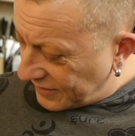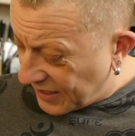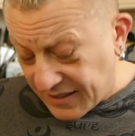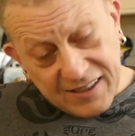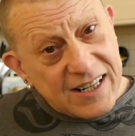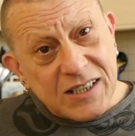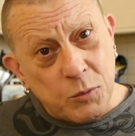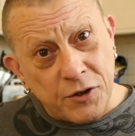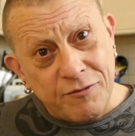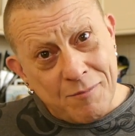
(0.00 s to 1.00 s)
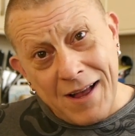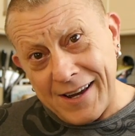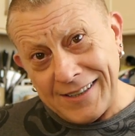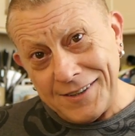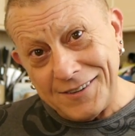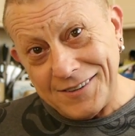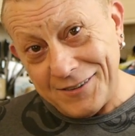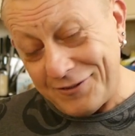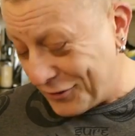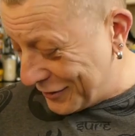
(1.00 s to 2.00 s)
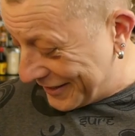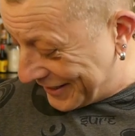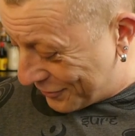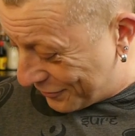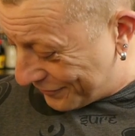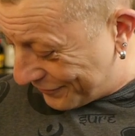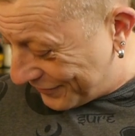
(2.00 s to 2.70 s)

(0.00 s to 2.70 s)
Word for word: And here's one of mine, funnily enough.